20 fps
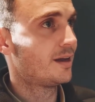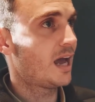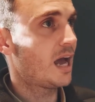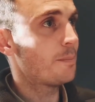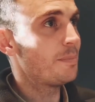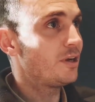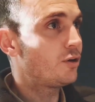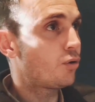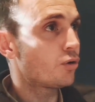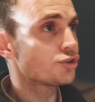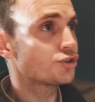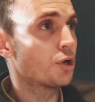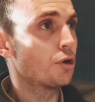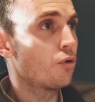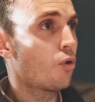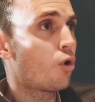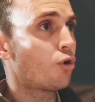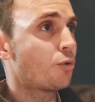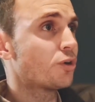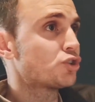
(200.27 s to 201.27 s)
And because the
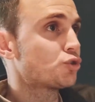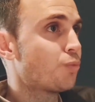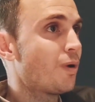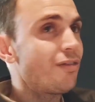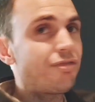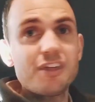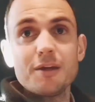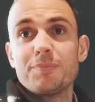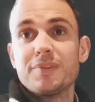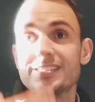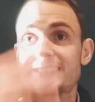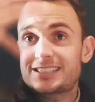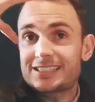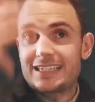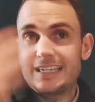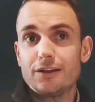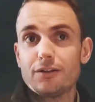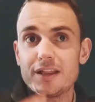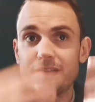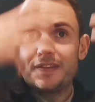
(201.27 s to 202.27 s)
Lord was with him, the
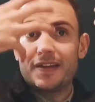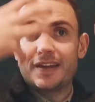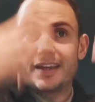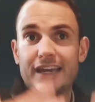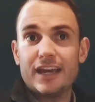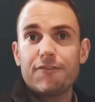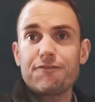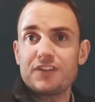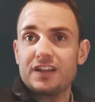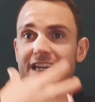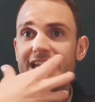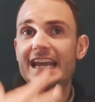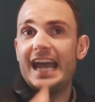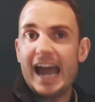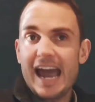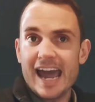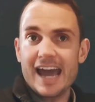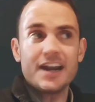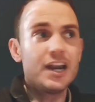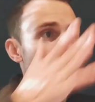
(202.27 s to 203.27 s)
skill and the gift that he
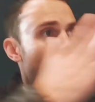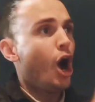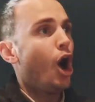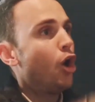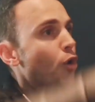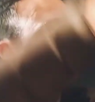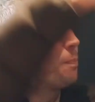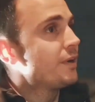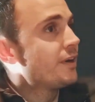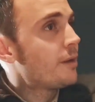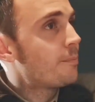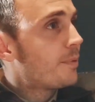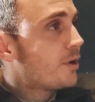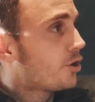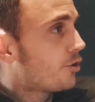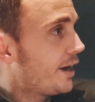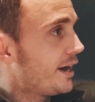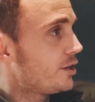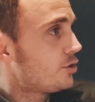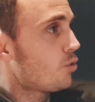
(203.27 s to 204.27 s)
had opened up a
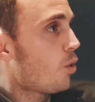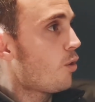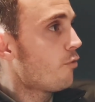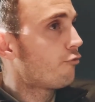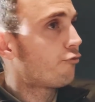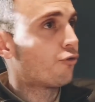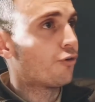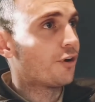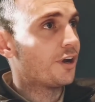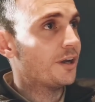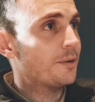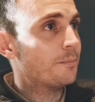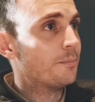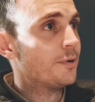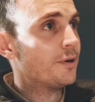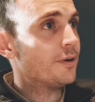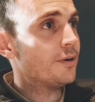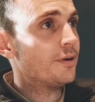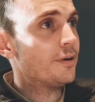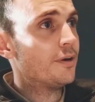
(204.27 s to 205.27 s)
great door for him.
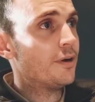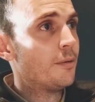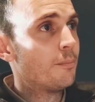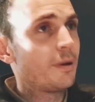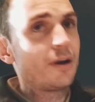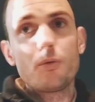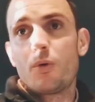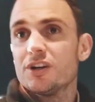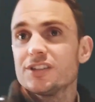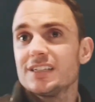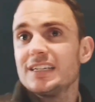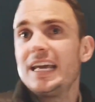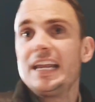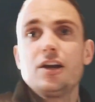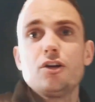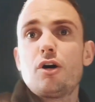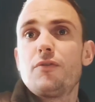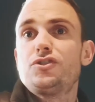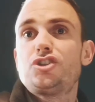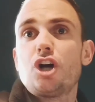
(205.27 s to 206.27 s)
But it wasn't
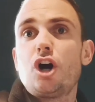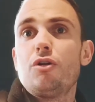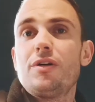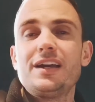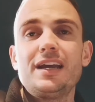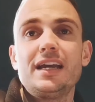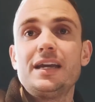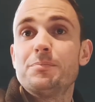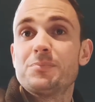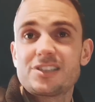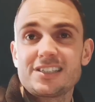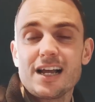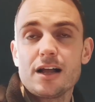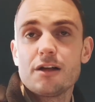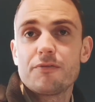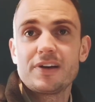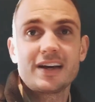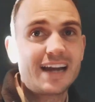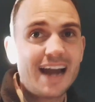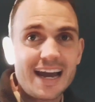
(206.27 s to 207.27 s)
in and of Joe
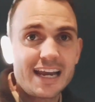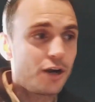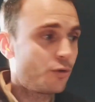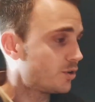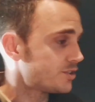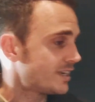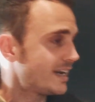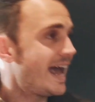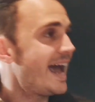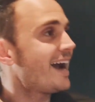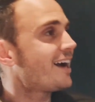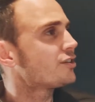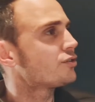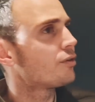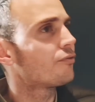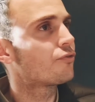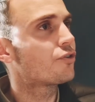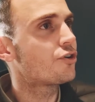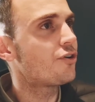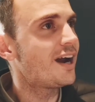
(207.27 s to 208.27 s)
himself. Again, it was an act
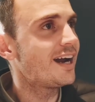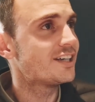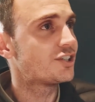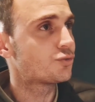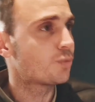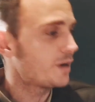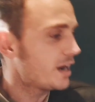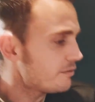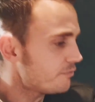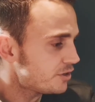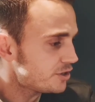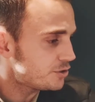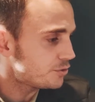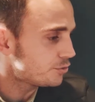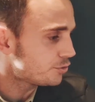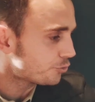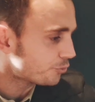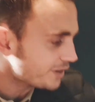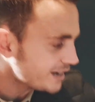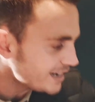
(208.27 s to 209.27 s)
of grace. Whenever
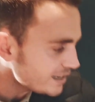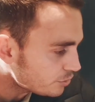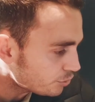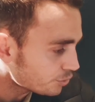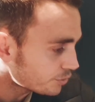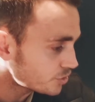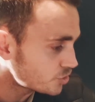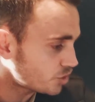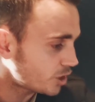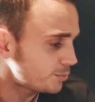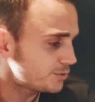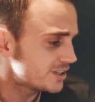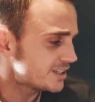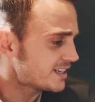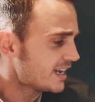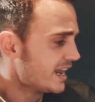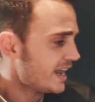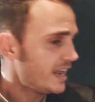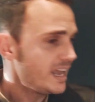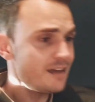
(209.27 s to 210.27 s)
you read through the
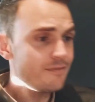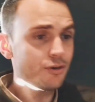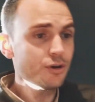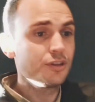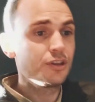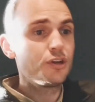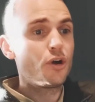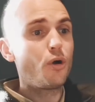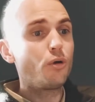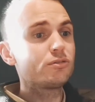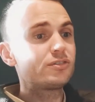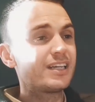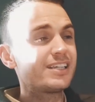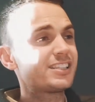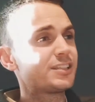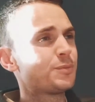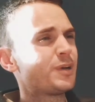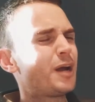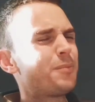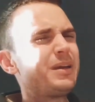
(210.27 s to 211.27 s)
scriptures, even in the Old
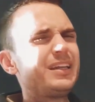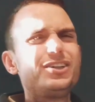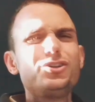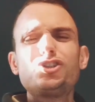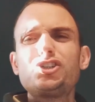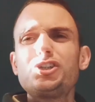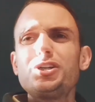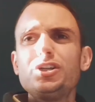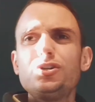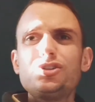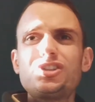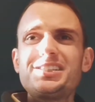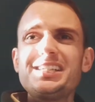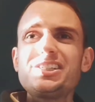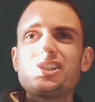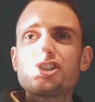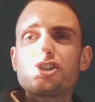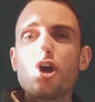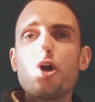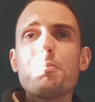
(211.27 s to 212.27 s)
Testament, I mean, you
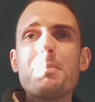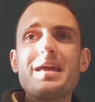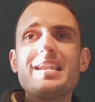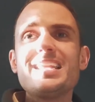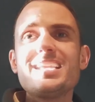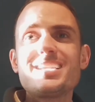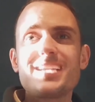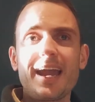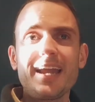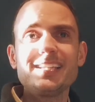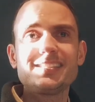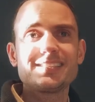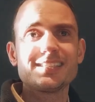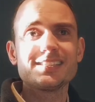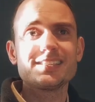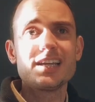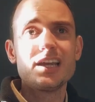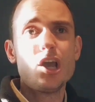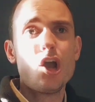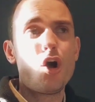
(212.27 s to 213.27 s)
see so many
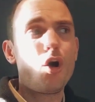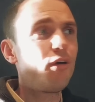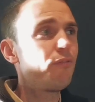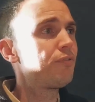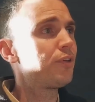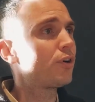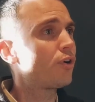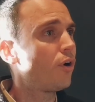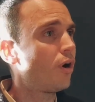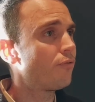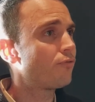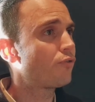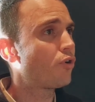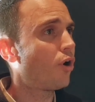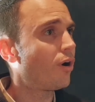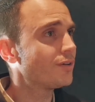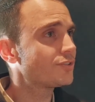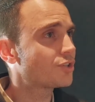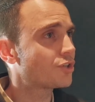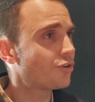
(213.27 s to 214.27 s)
cases of
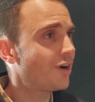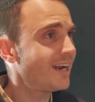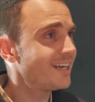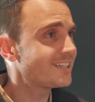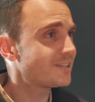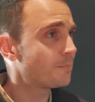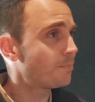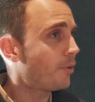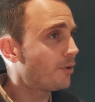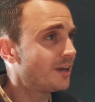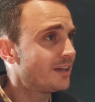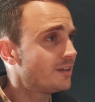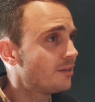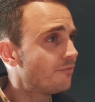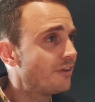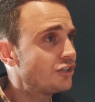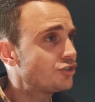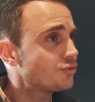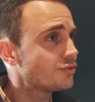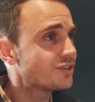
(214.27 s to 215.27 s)
God's grace upon
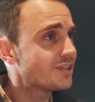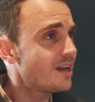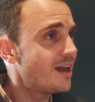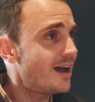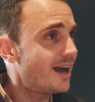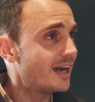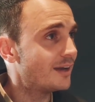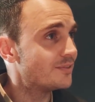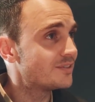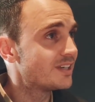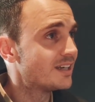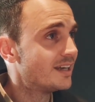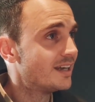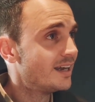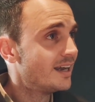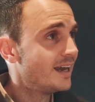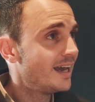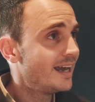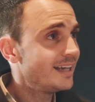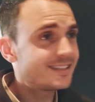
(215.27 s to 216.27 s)
individuals' lives.
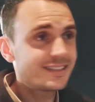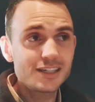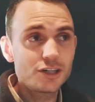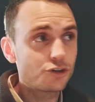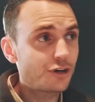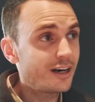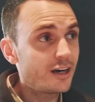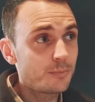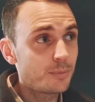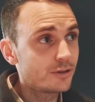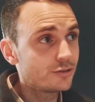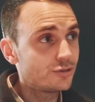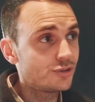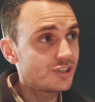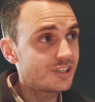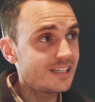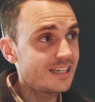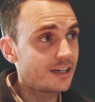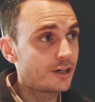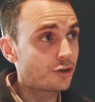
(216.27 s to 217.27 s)
It's incredible to
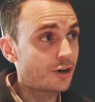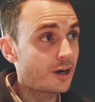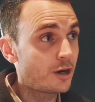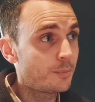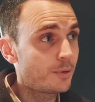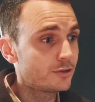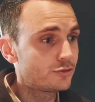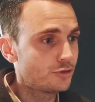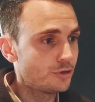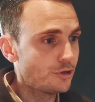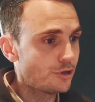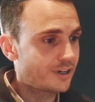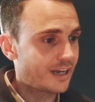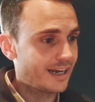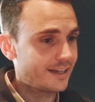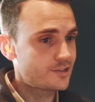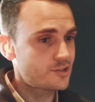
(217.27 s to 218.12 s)
see and incredible to look